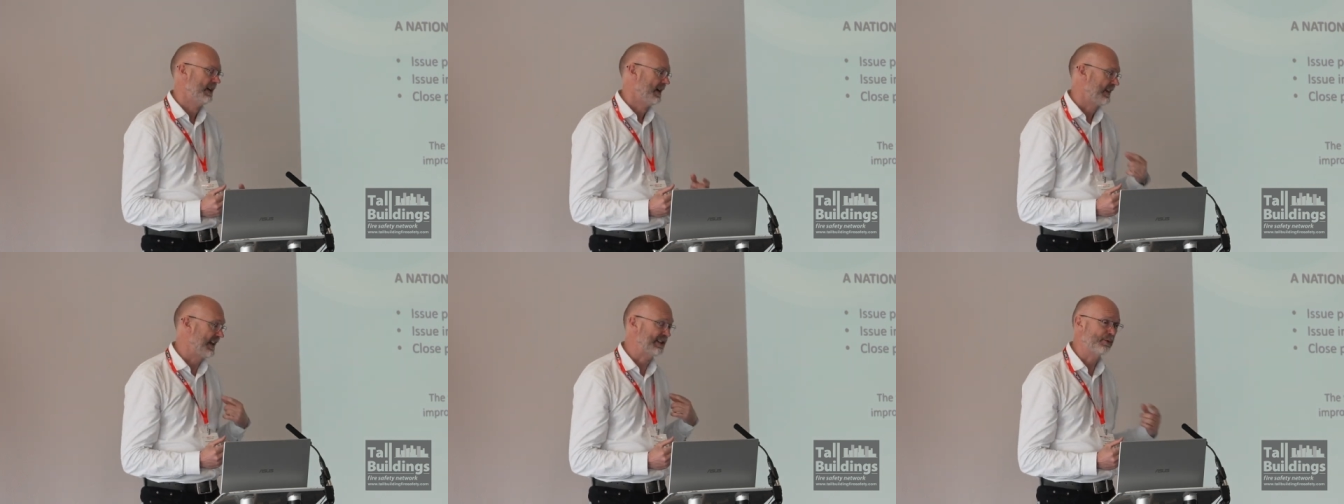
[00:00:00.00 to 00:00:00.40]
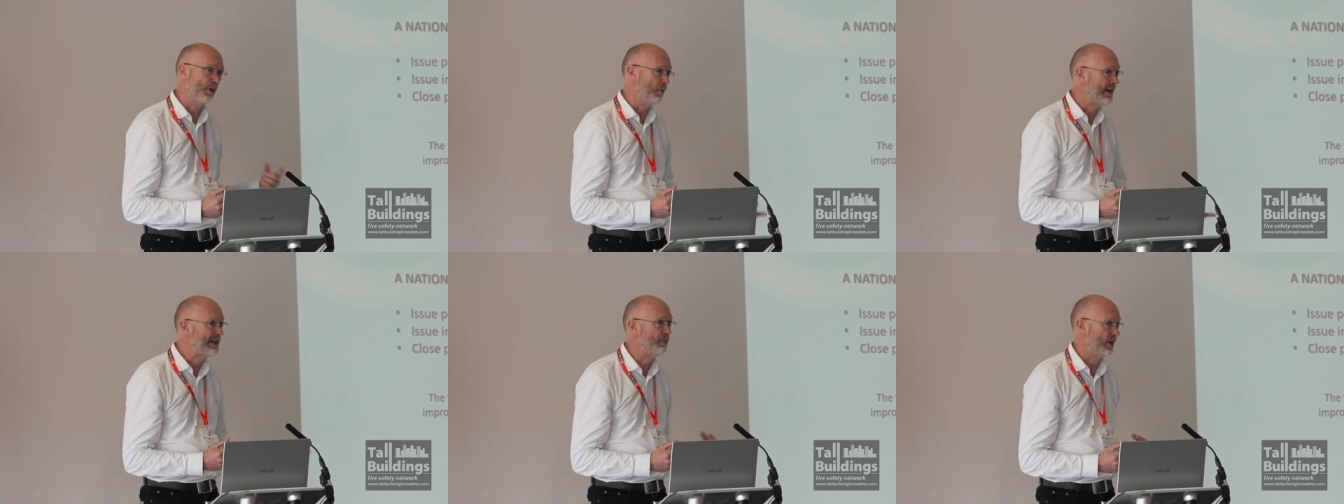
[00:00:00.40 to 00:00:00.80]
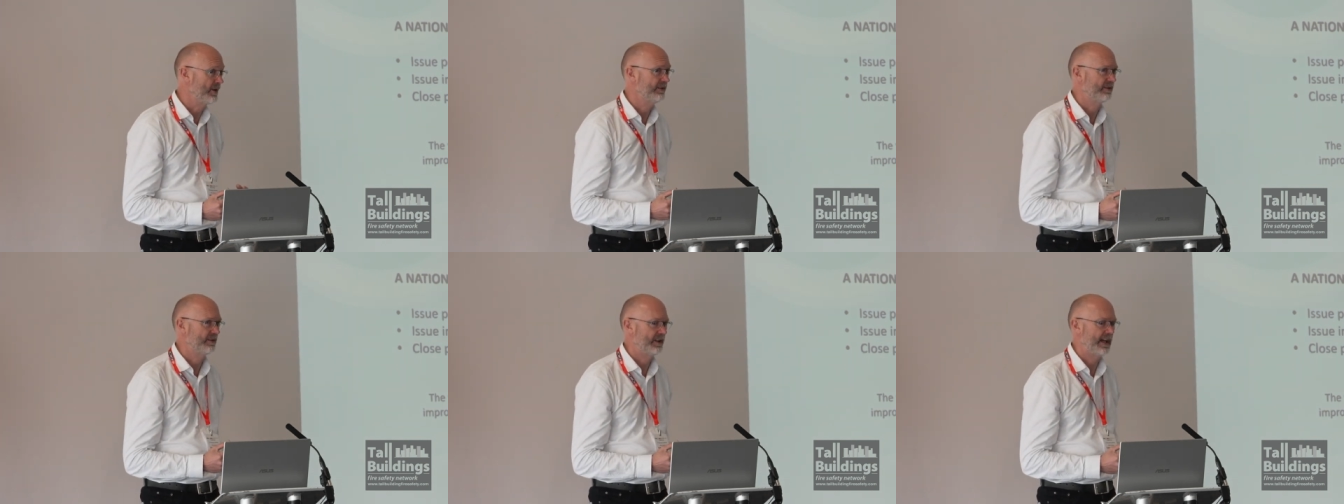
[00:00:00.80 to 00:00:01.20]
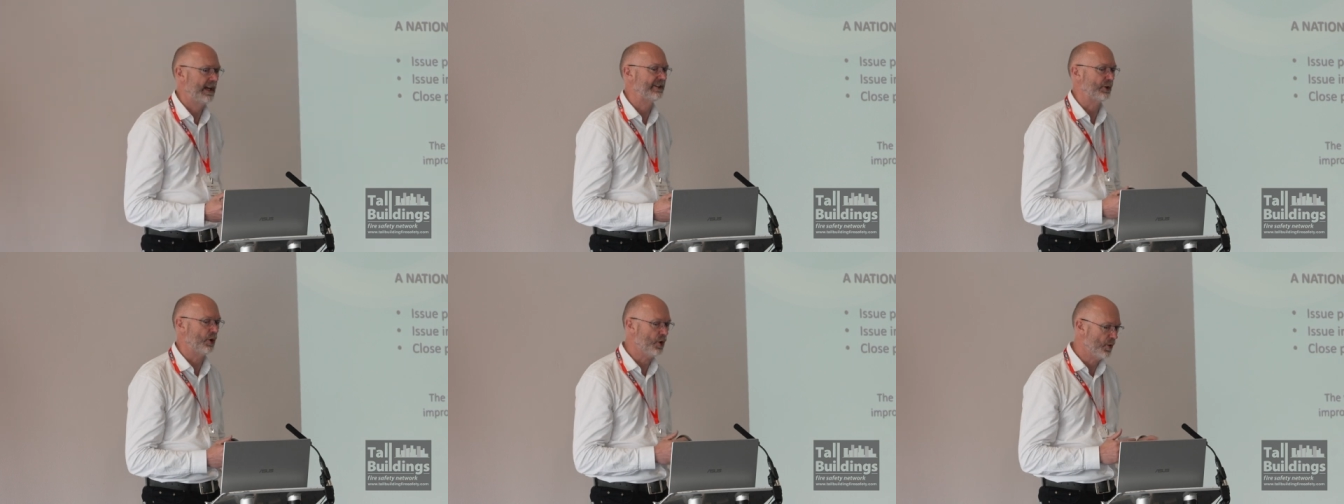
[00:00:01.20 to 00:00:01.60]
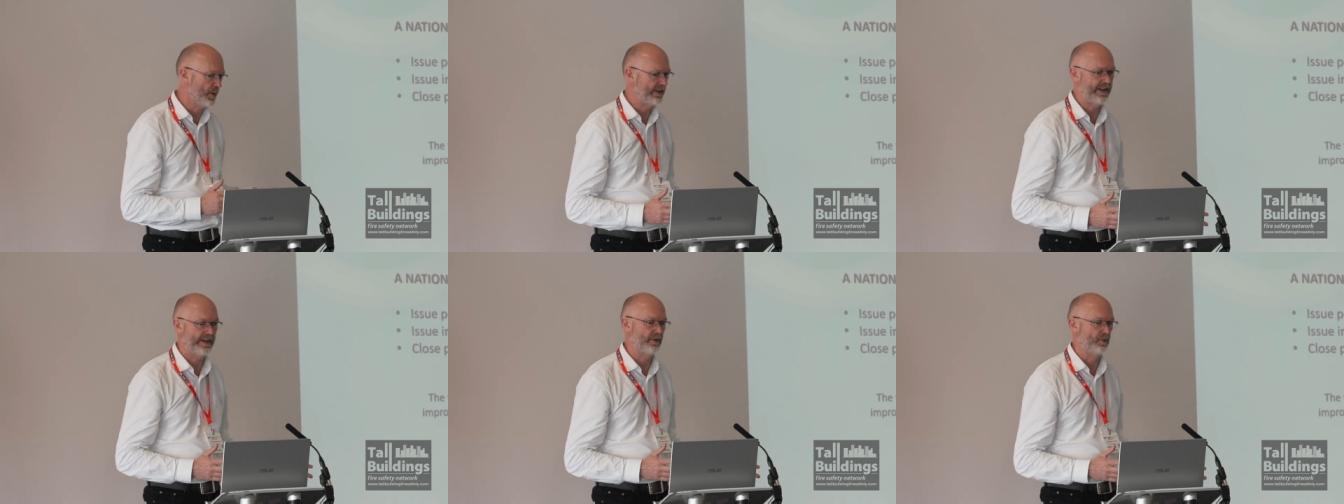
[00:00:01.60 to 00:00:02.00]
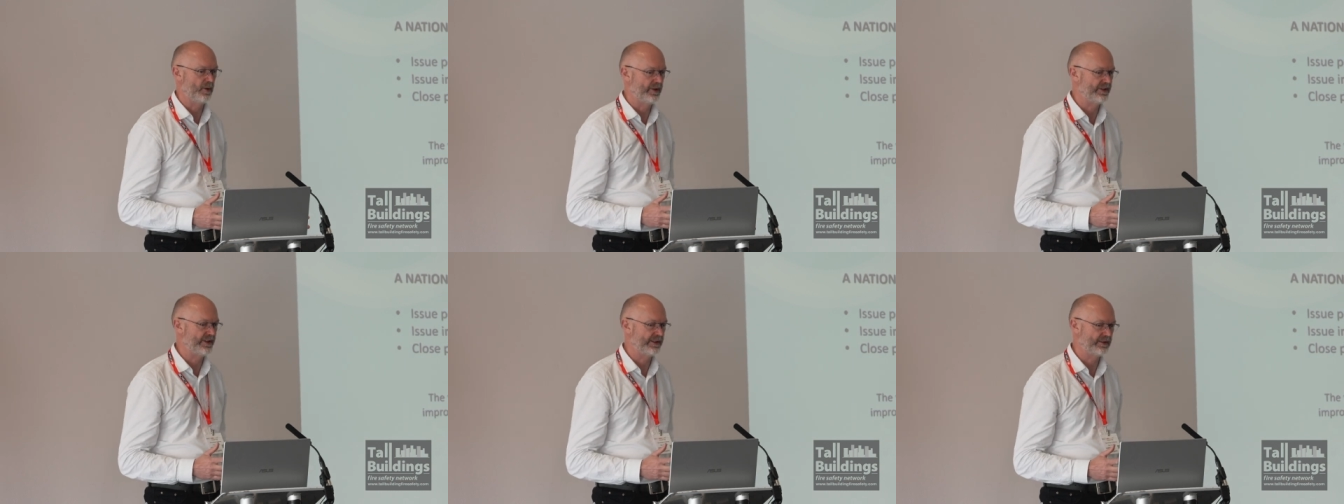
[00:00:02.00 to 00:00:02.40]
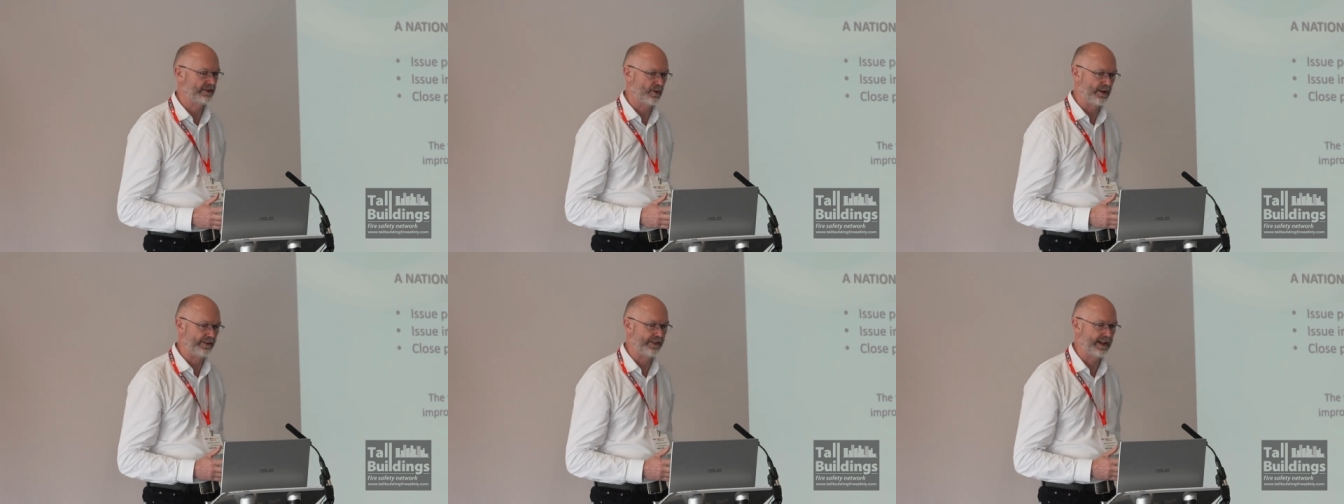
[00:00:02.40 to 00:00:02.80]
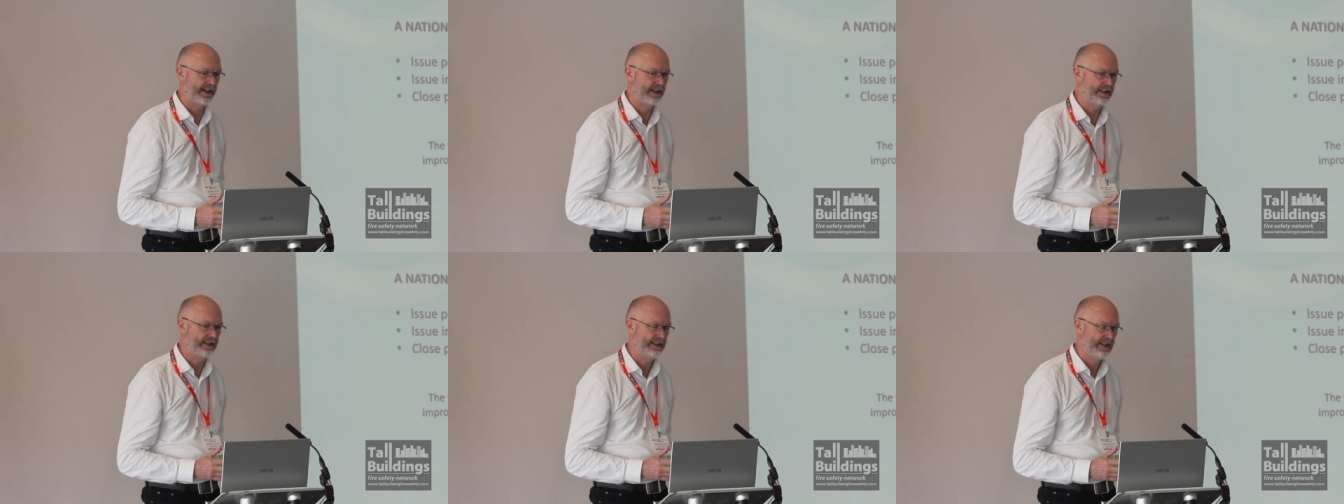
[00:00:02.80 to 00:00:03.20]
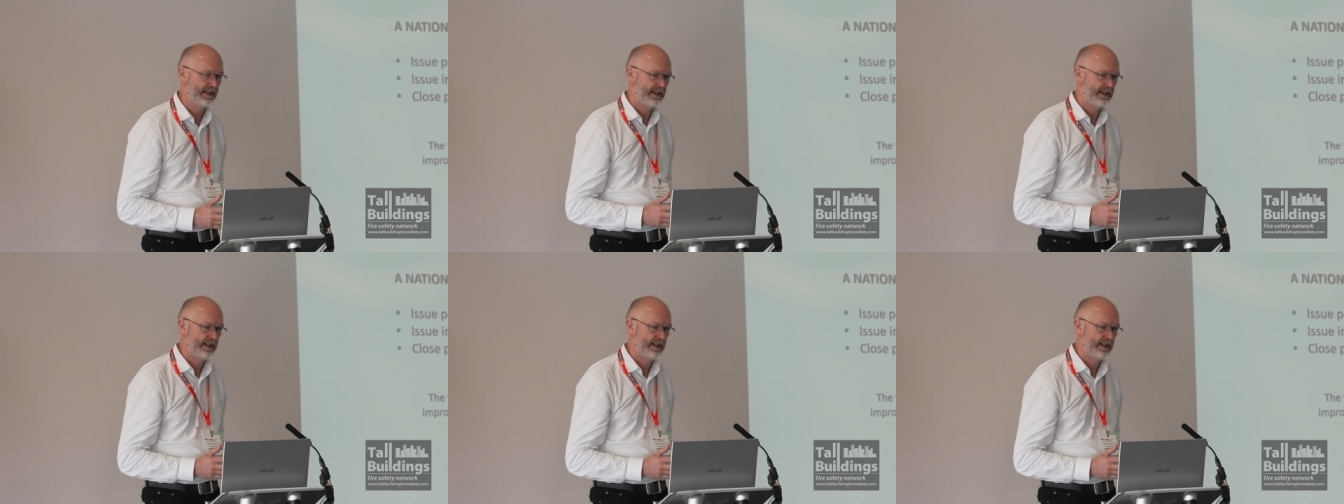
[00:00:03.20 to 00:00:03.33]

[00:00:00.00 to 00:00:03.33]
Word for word: That's what we want. That's all we've ever wanted, quite frankly.